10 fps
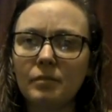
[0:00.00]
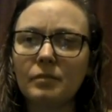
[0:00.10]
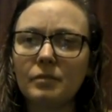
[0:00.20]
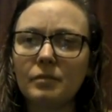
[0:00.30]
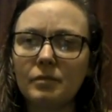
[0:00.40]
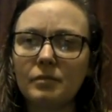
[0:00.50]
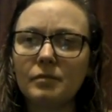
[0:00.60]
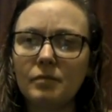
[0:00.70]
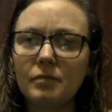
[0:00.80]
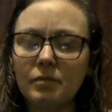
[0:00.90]

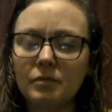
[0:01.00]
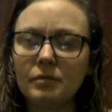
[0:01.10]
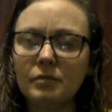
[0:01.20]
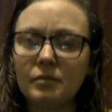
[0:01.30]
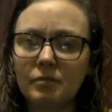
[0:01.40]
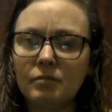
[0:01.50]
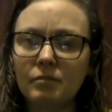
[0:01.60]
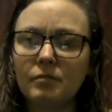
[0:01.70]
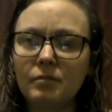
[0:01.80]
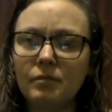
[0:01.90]

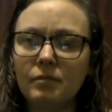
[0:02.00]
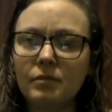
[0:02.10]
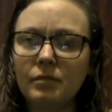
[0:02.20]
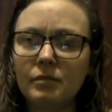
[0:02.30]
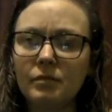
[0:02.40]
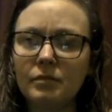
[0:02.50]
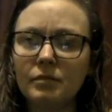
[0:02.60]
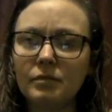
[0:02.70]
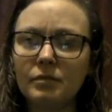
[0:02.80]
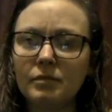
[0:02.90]

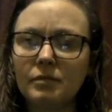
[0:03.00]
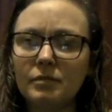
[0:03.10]
(silent)